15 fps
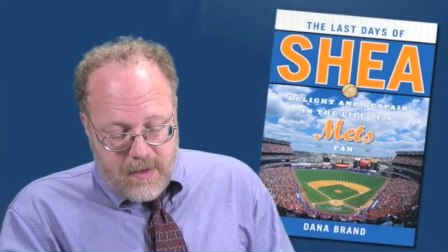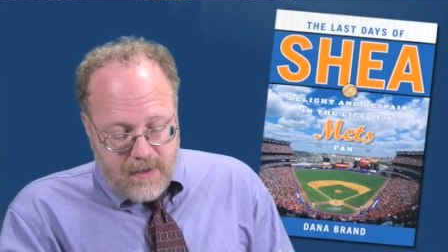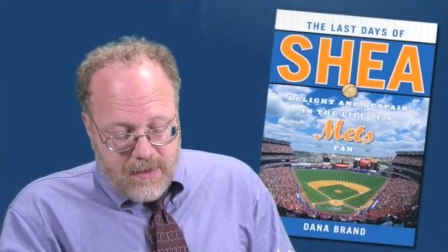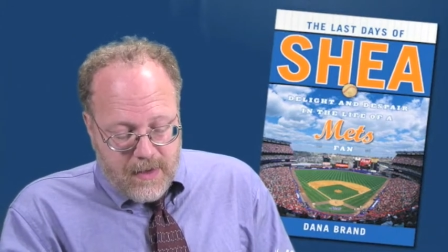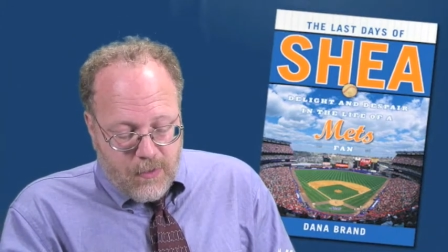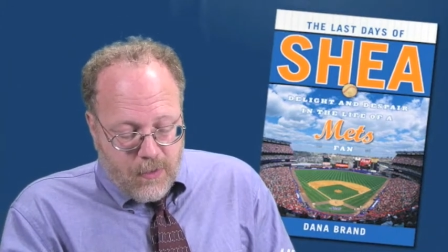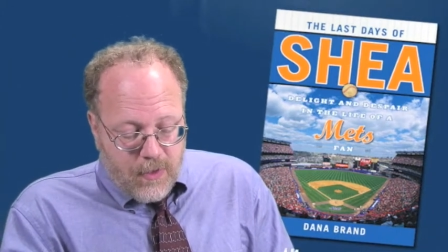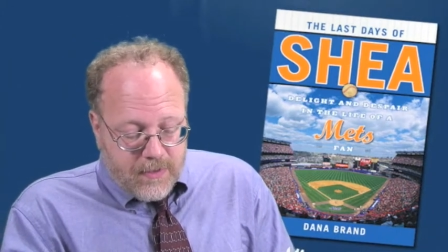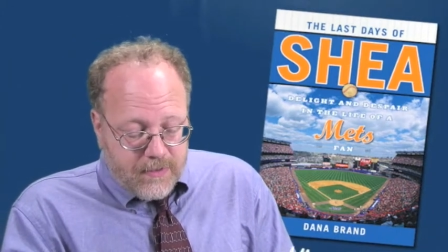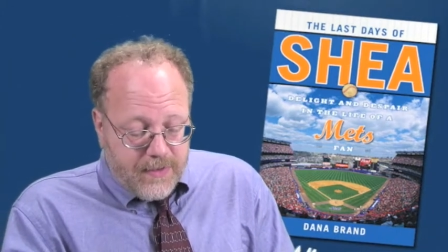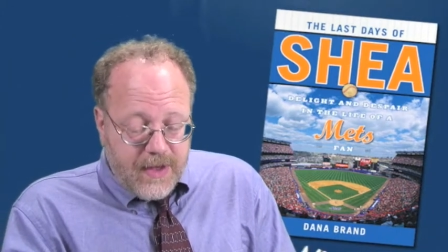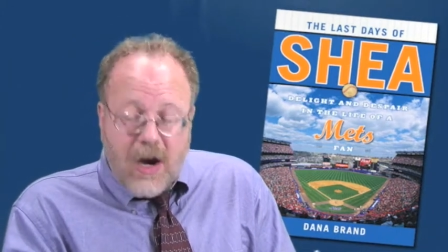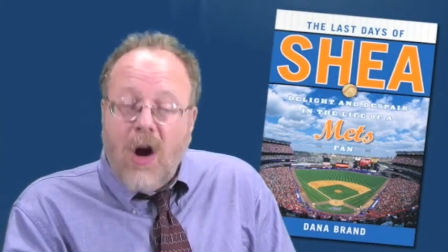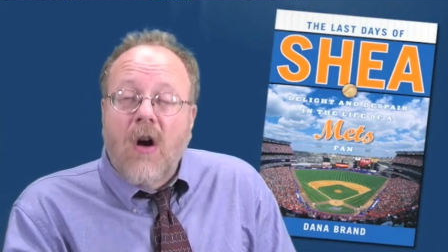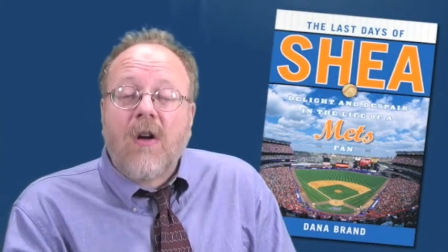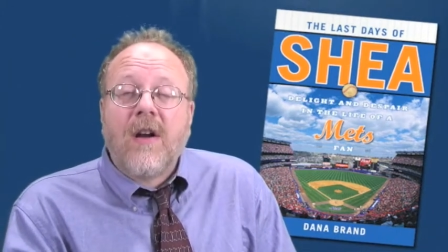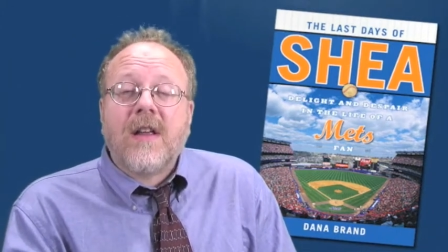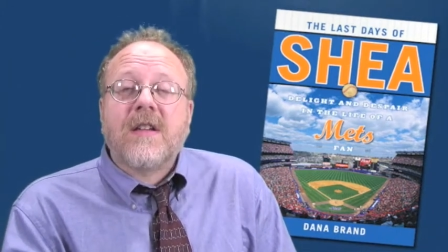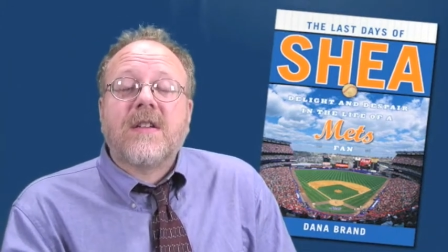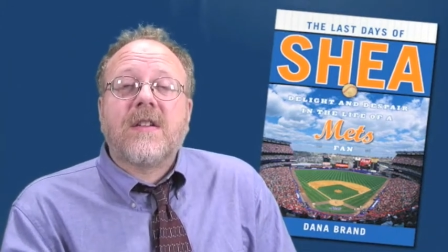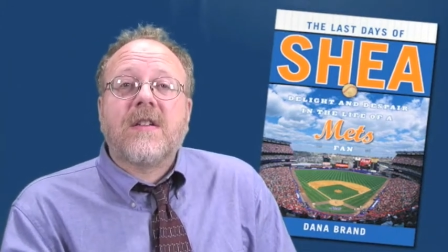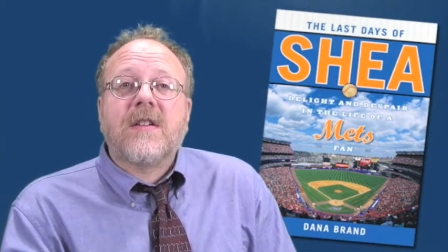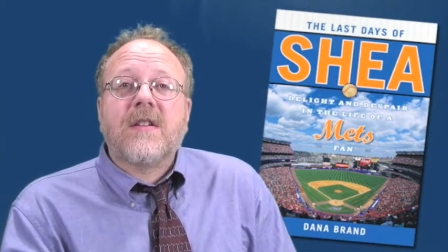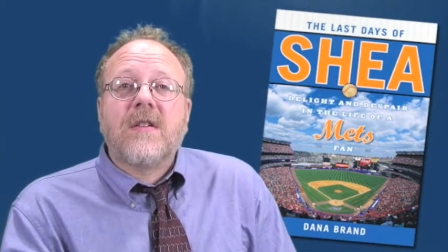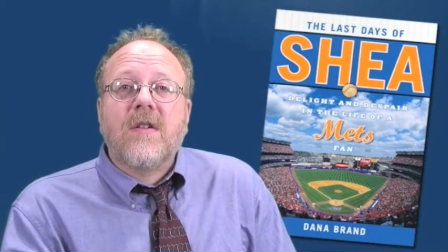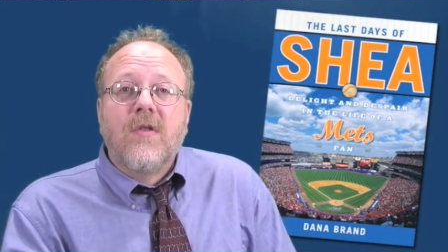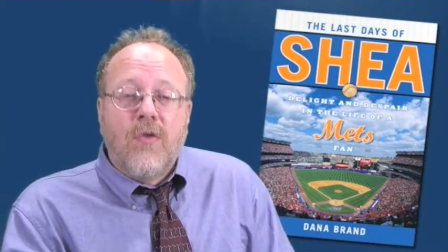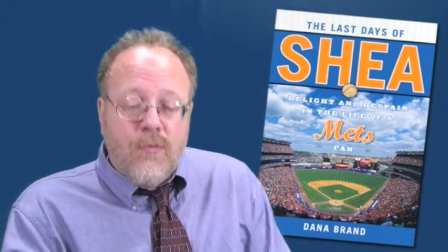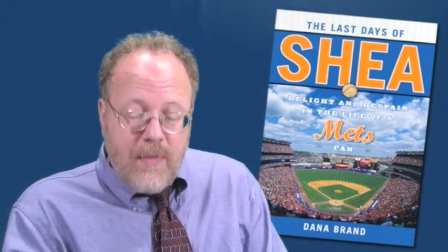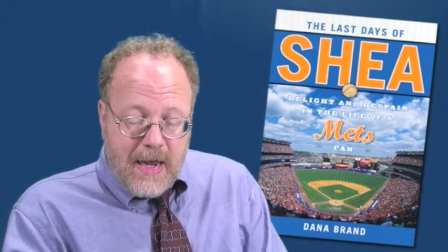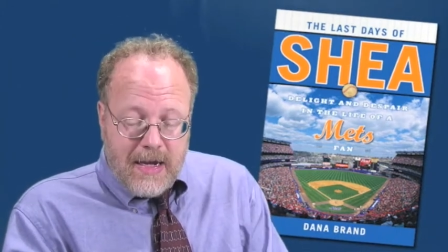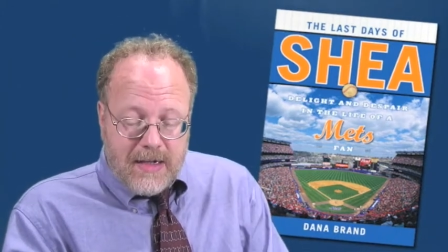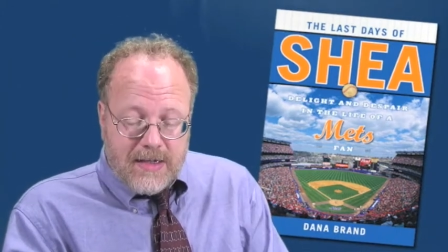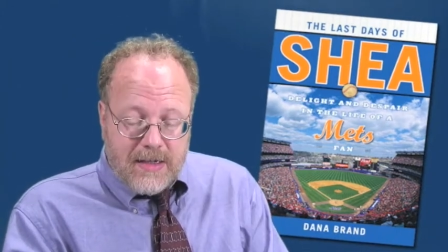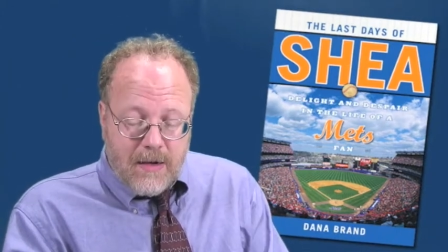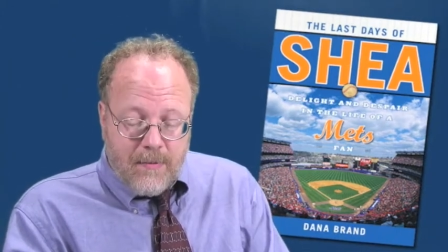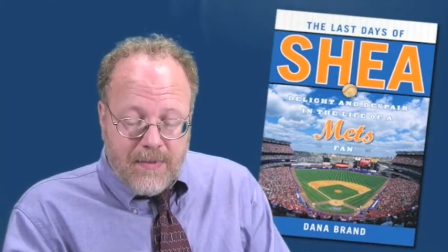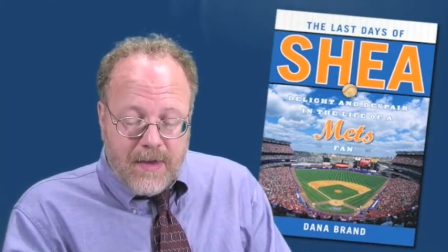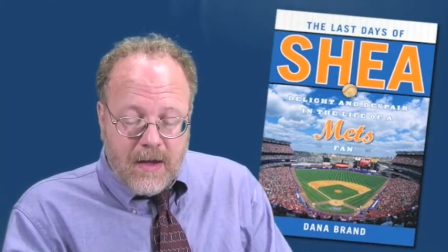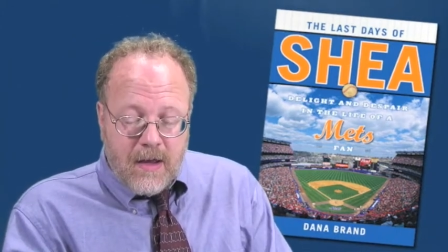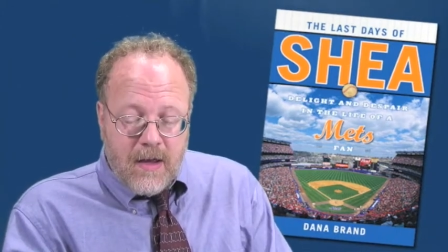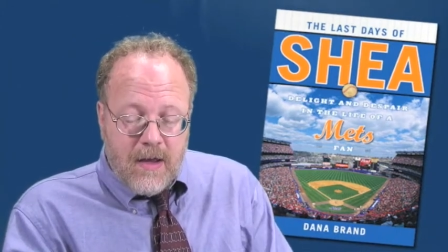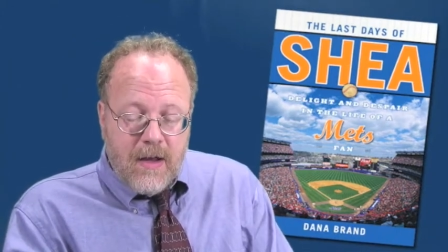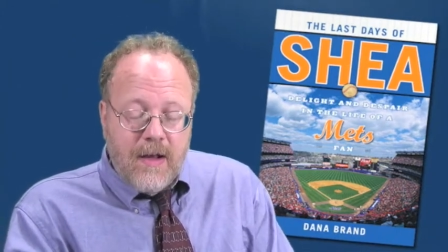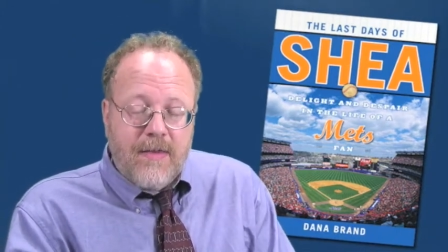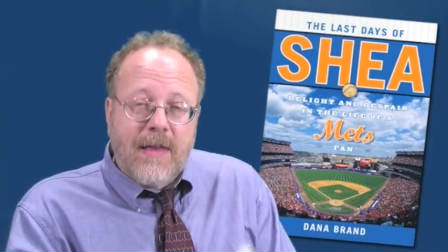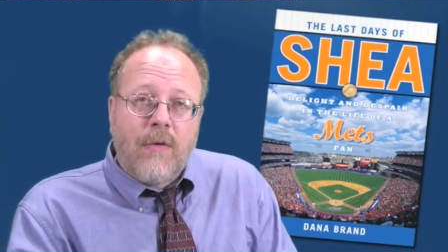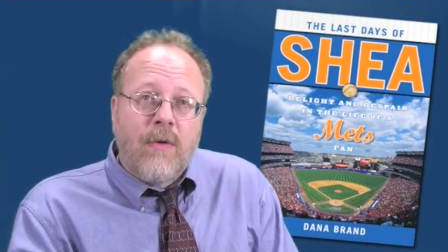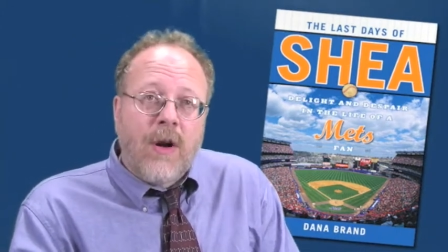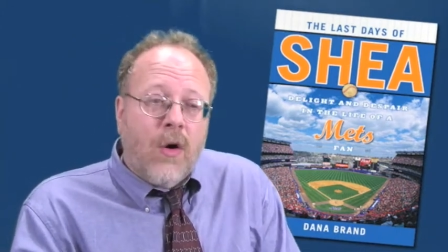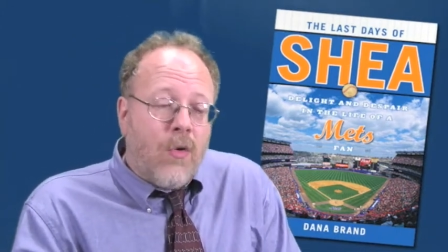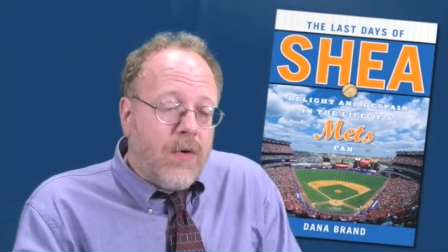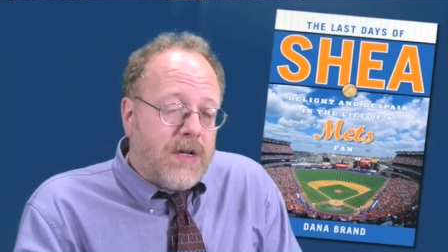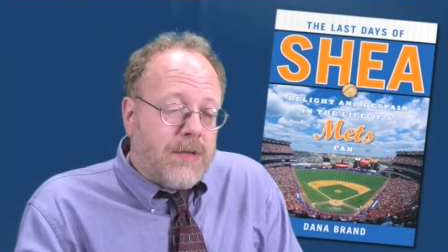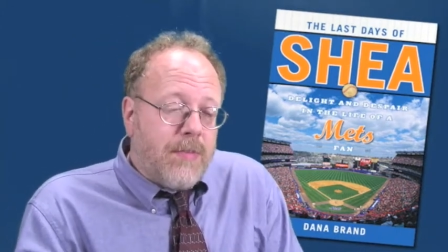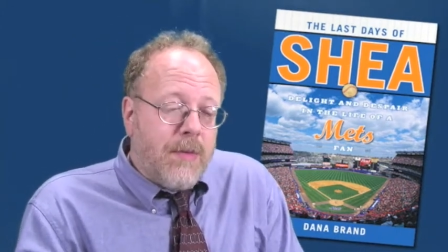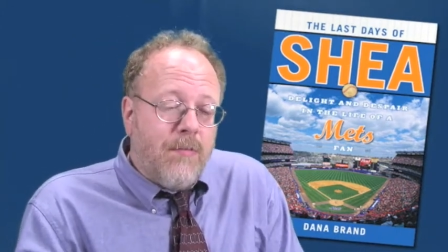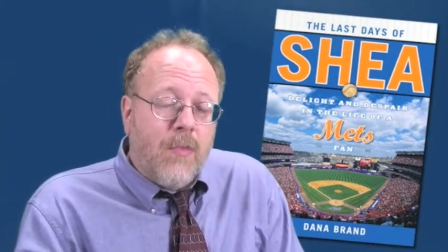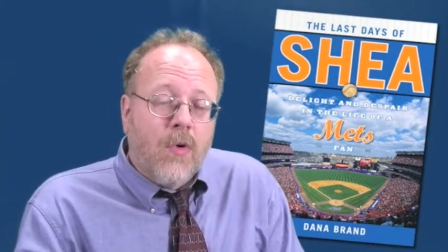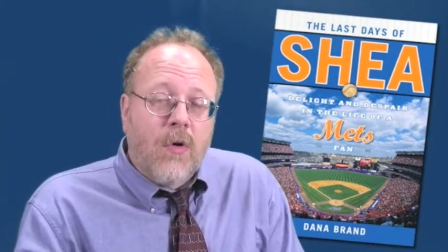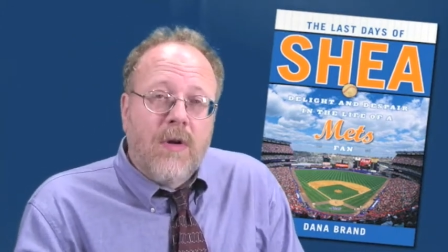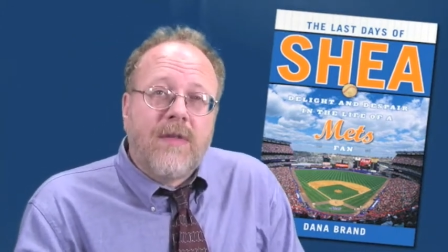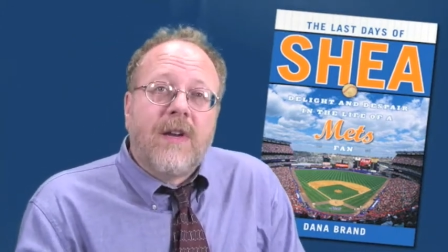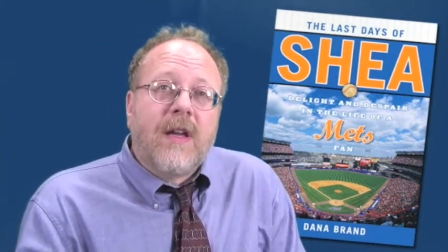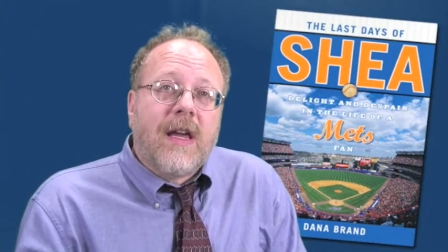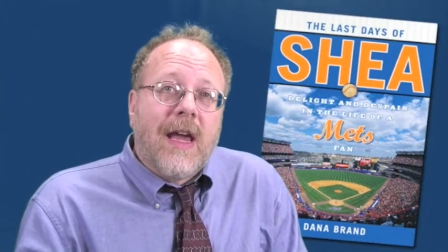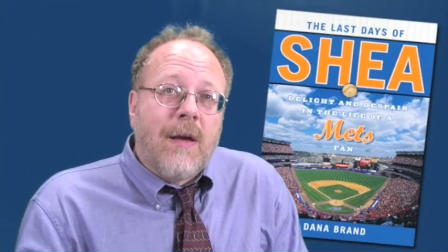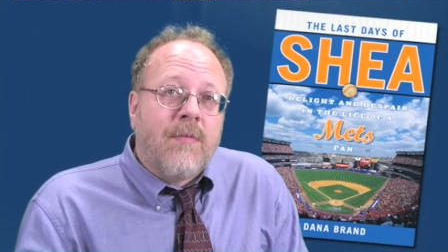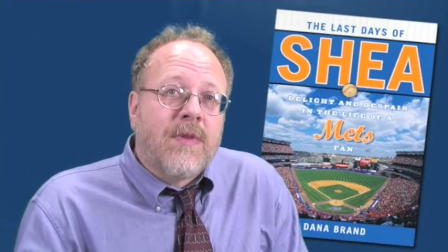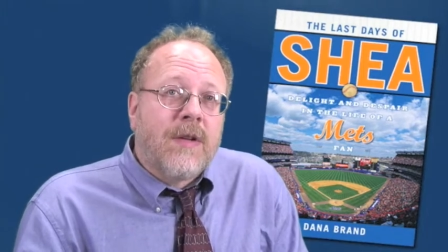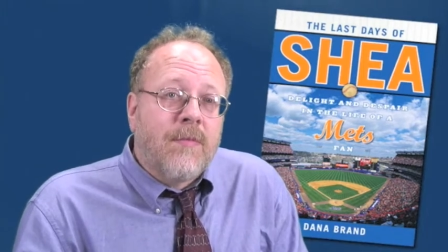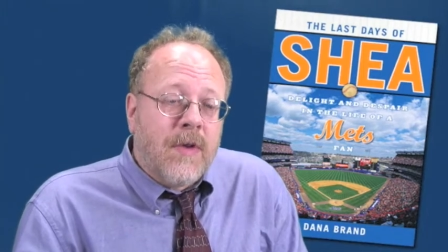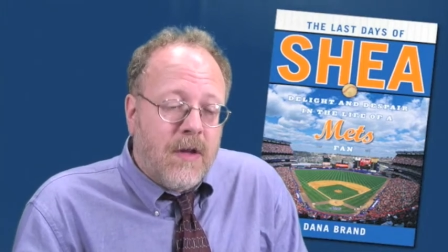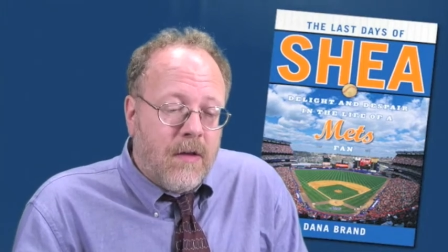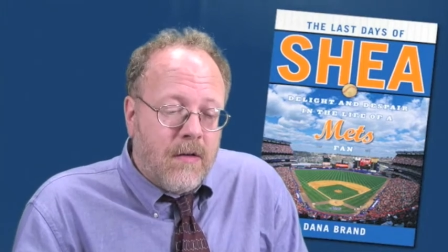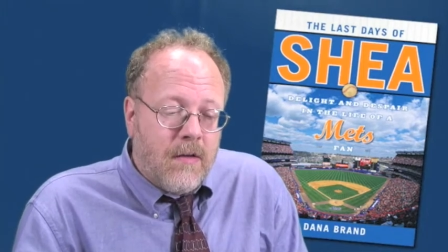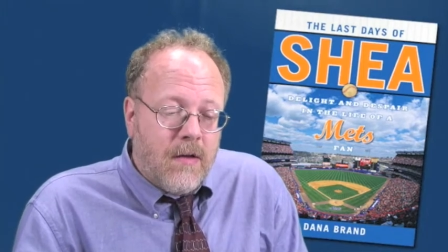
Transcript: There were the artists who made something that would always be more than a game to me.